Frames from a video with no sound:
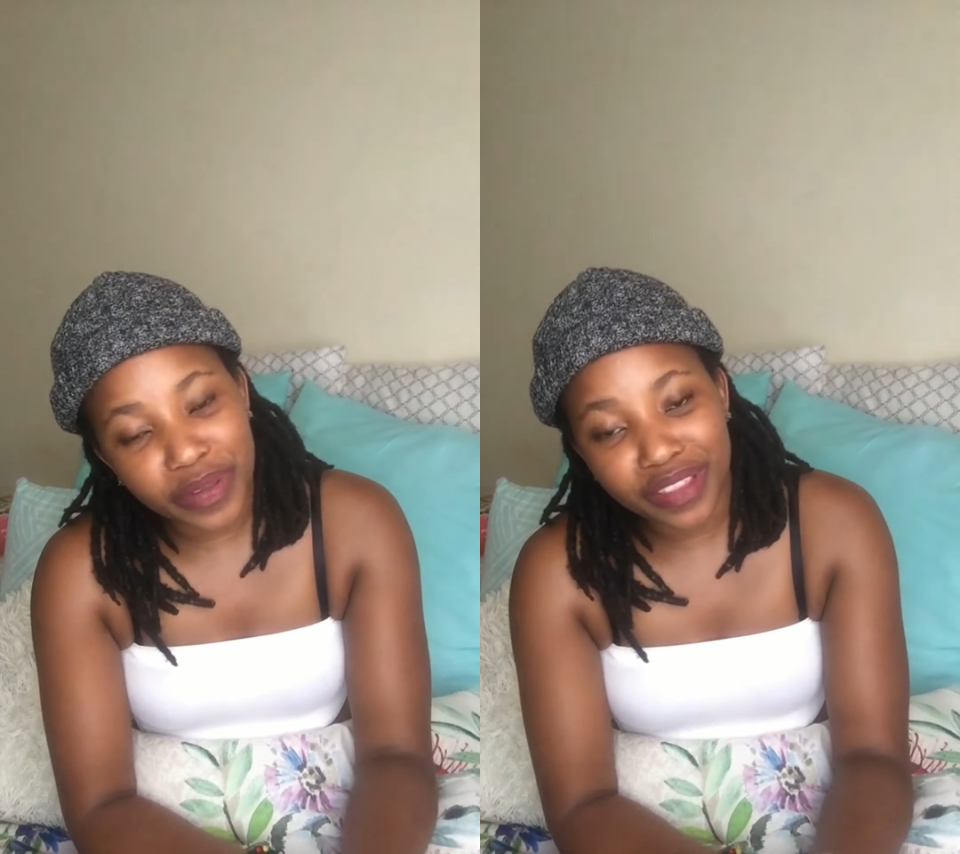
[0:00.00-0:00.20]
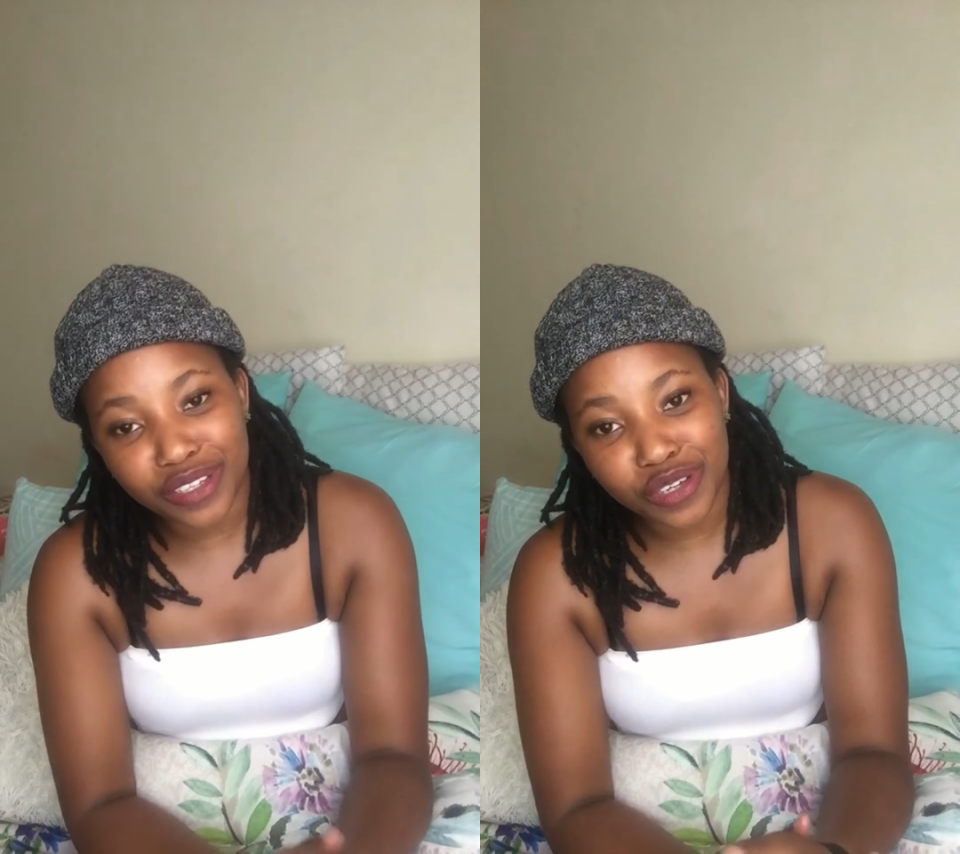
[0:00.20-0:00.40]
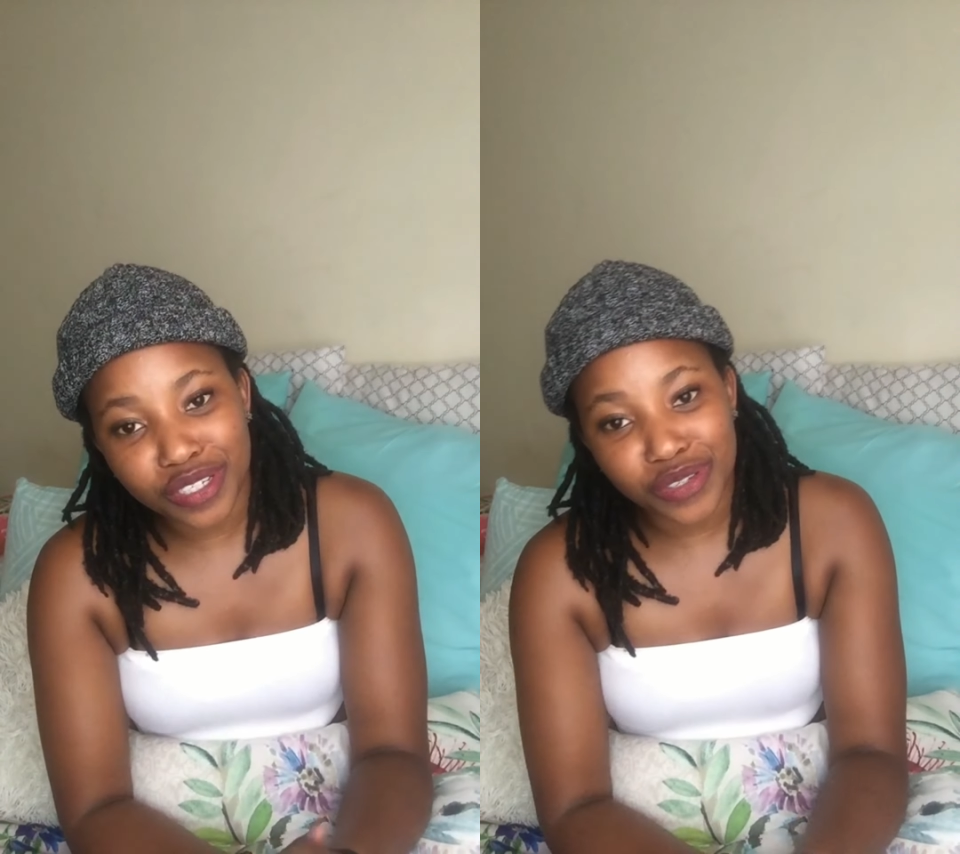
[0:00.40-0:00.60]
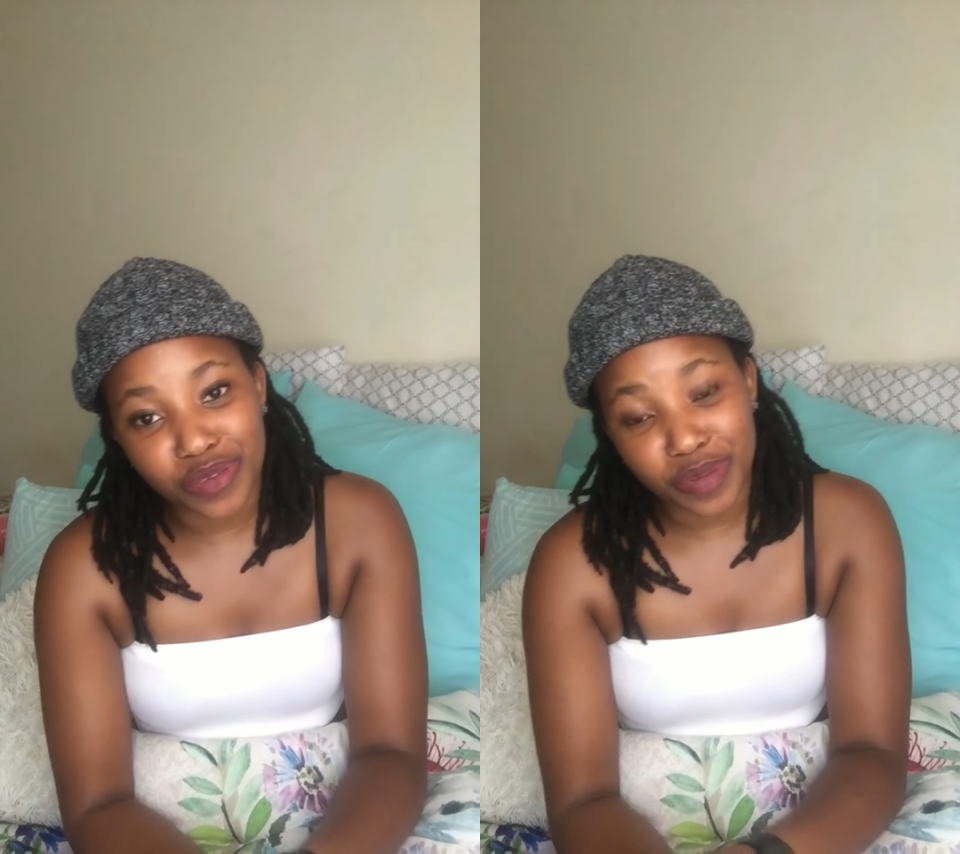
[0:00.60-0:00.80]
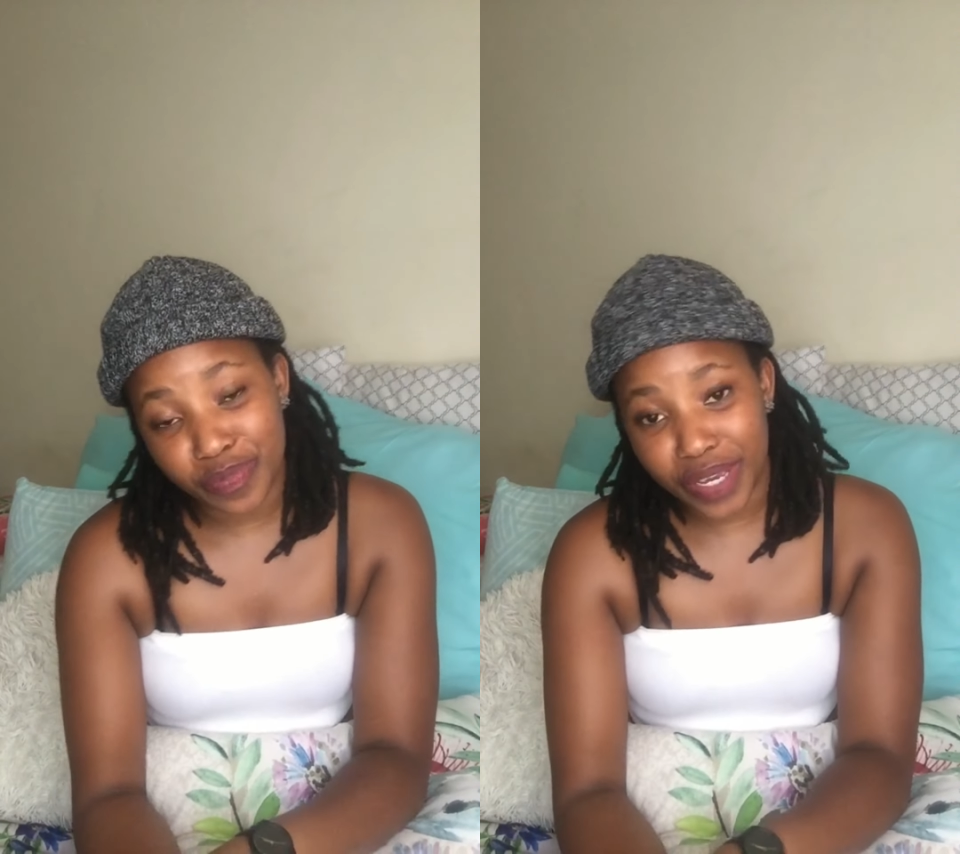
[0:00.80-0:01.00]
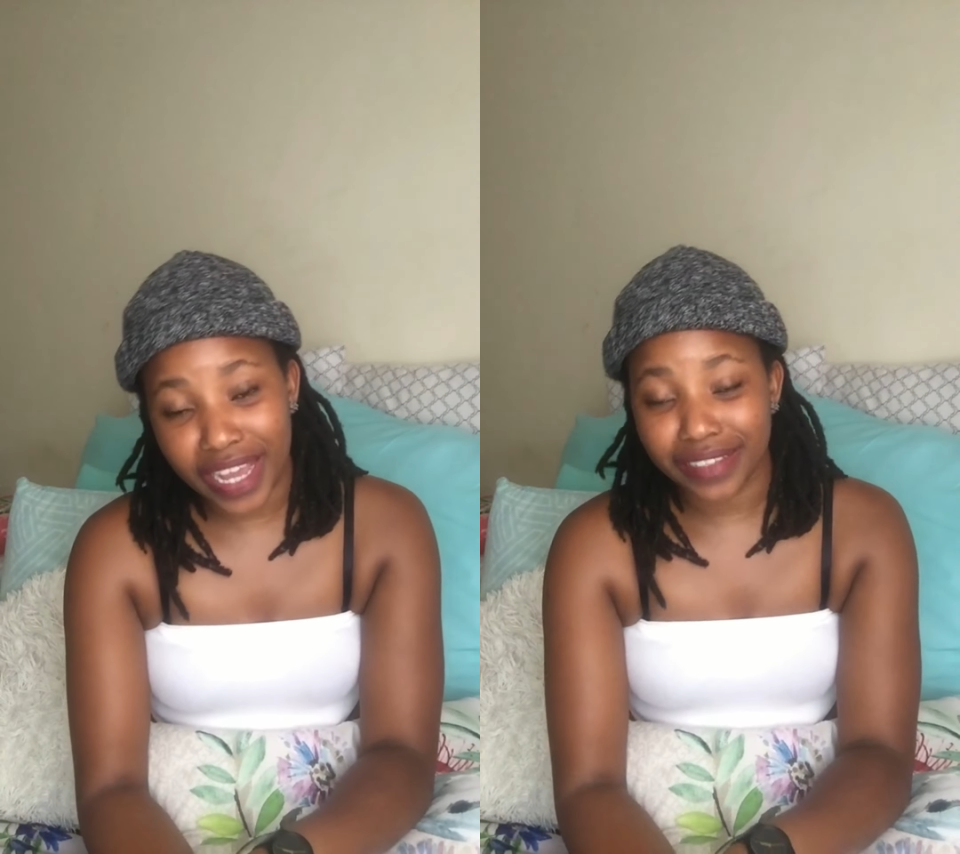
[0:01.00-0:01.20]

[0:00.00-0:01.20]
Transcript: being the shortest human being,